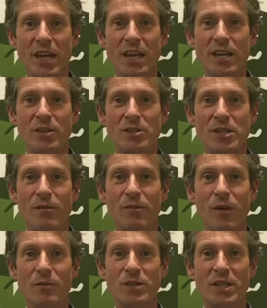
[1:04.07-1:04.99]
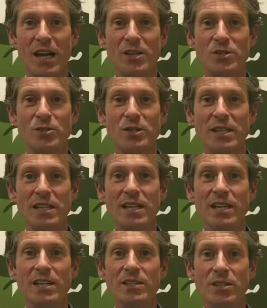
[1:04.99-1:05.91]
taken yourself off to casualty
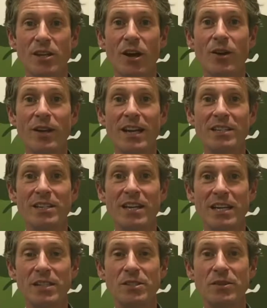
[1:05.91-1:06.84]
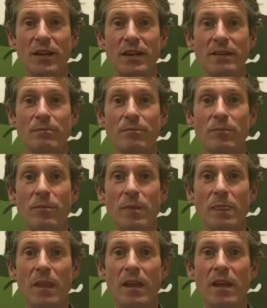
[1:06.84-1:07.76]
to go and get an x-ray.
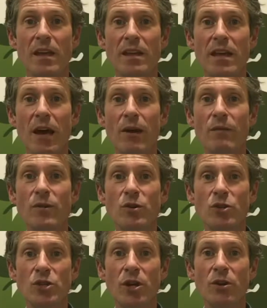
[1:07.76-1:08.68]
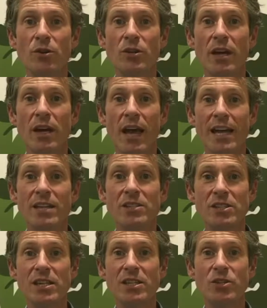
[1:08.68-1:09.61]
Now, if your shoulder
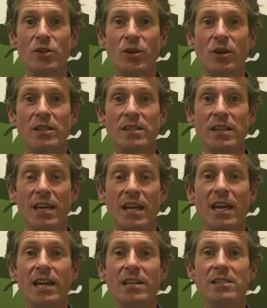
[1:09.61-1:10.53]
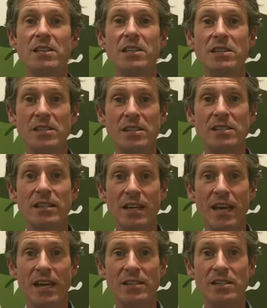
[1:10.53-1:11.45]
AC joint is
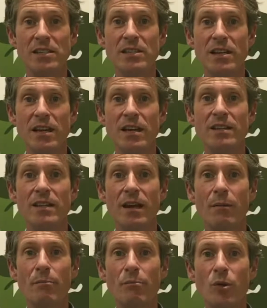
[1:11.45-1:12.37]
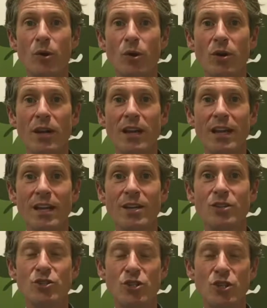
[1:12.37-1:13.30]
dislocated, there are broadly
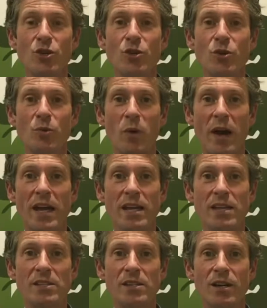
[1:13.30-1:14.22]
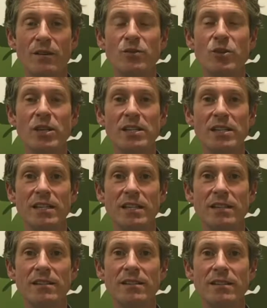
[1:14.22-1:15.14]
two ways of treating it.